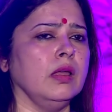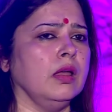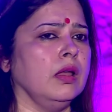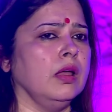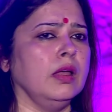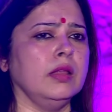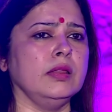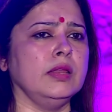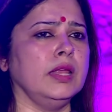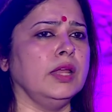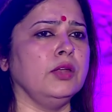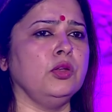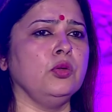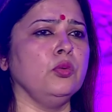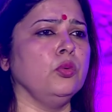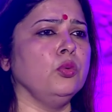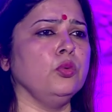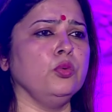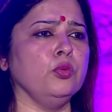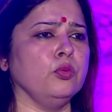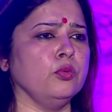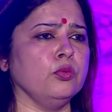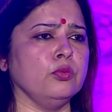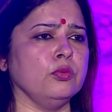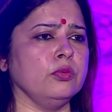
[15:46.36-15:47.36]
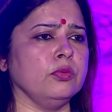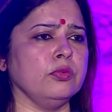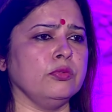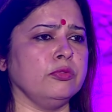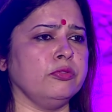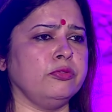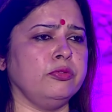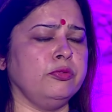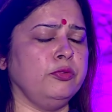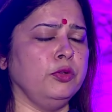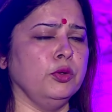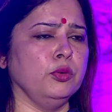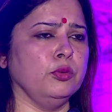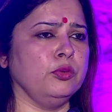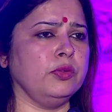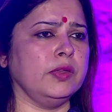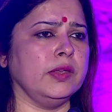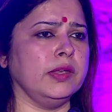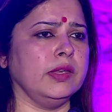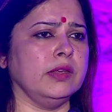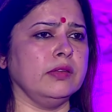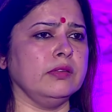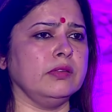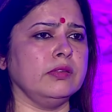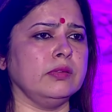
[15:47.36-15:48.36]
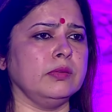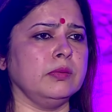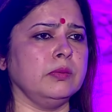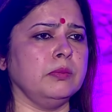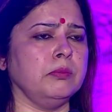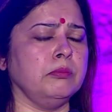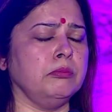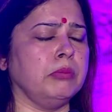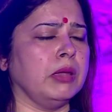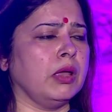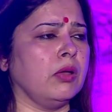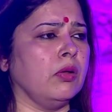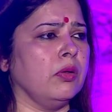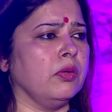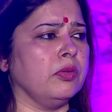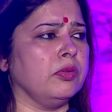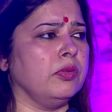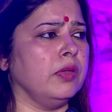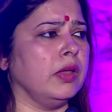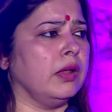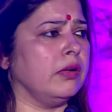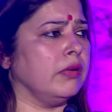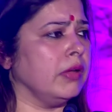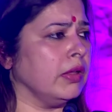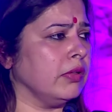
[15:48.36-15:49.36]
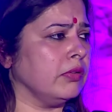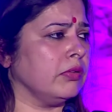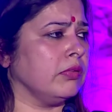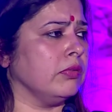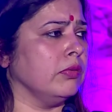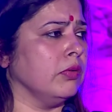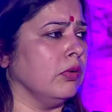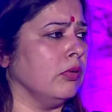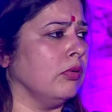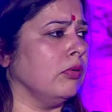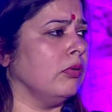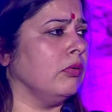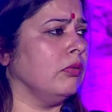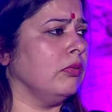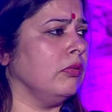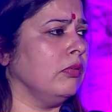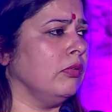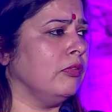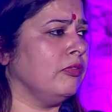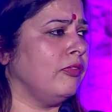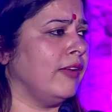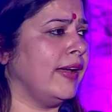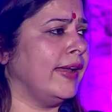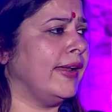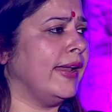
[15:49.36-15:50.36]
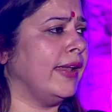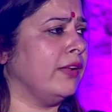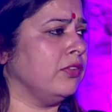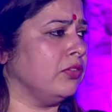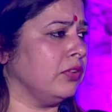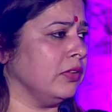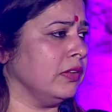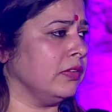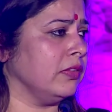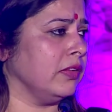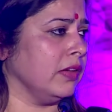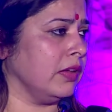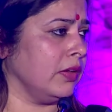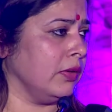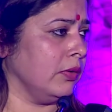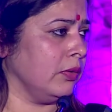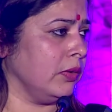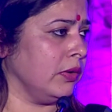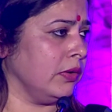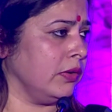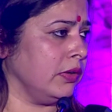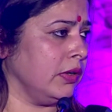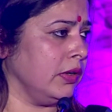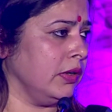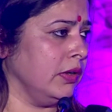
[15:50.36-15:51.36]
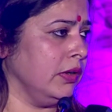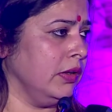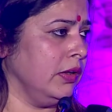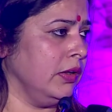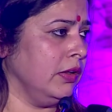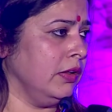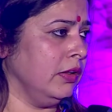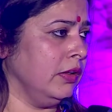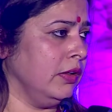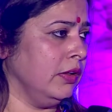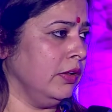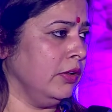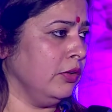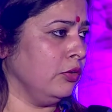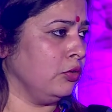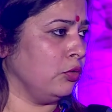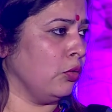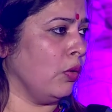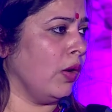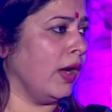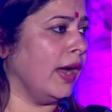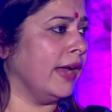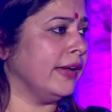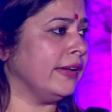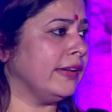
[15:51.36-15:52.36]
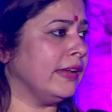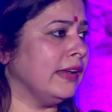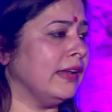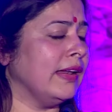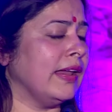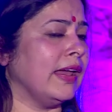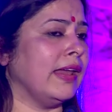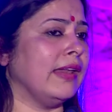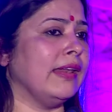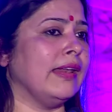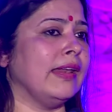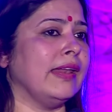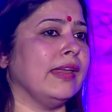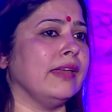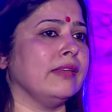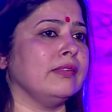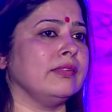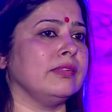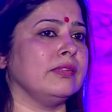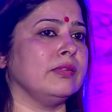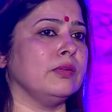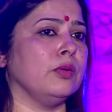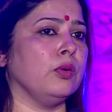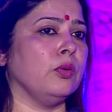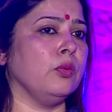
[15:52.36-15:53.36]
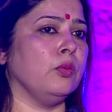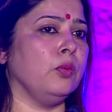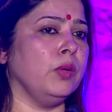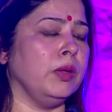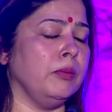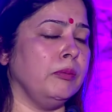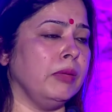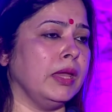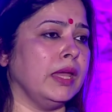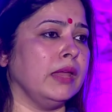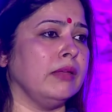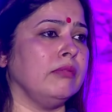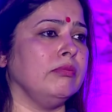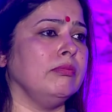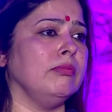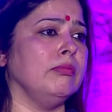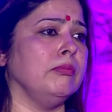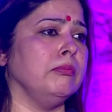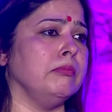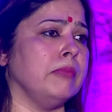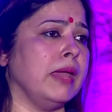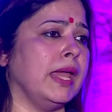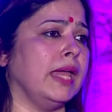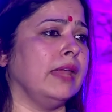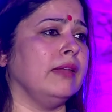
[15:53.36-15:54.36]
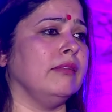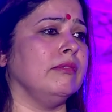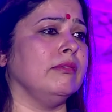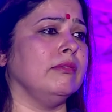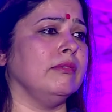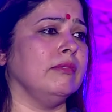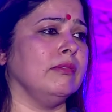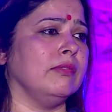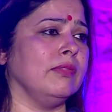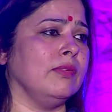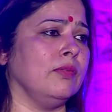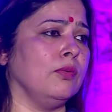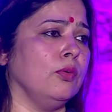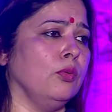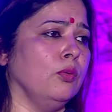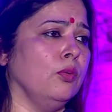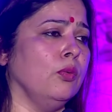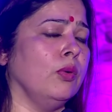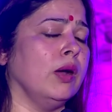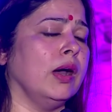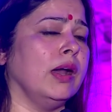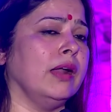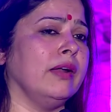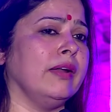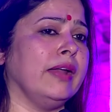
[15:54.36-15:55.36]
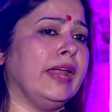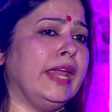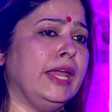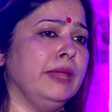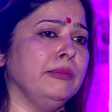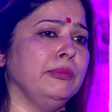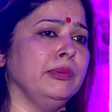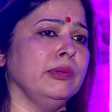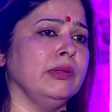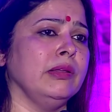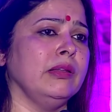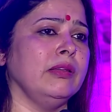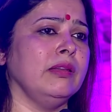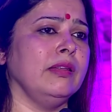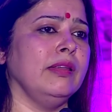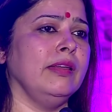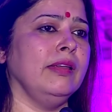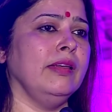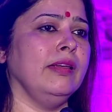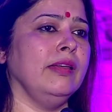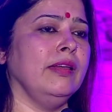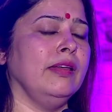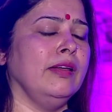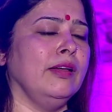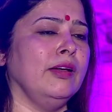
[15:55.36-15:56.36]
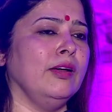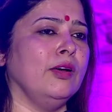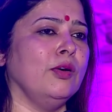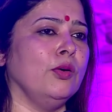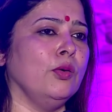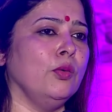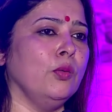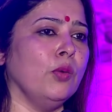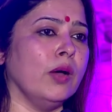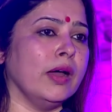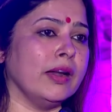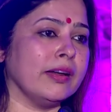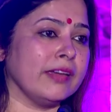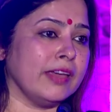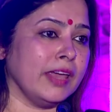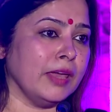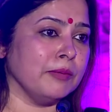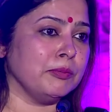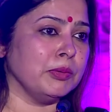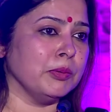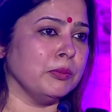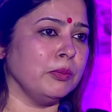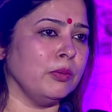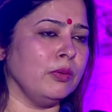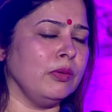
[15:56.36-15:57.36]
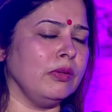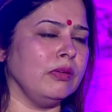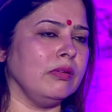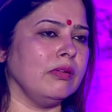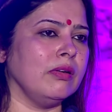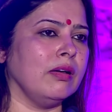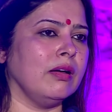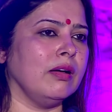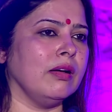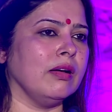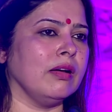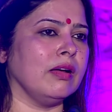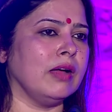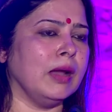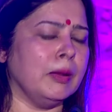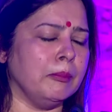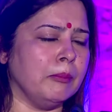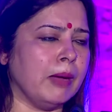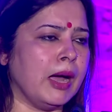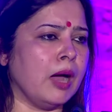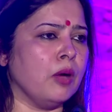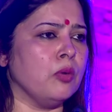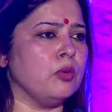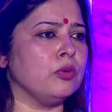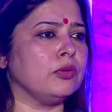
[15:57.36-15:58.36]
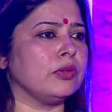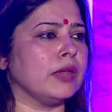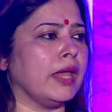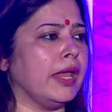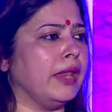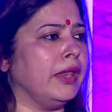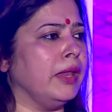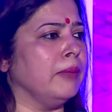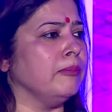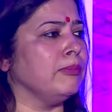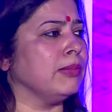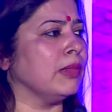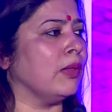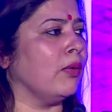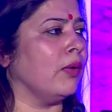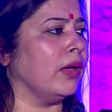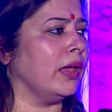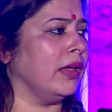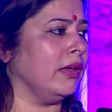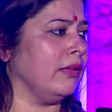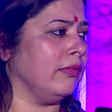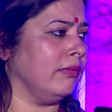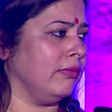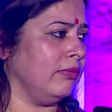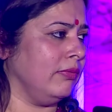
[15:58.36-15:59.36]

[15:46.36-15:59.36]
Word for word: They do few things because there is no financial security. So until unless women, men who are able, who are capable, come out and employ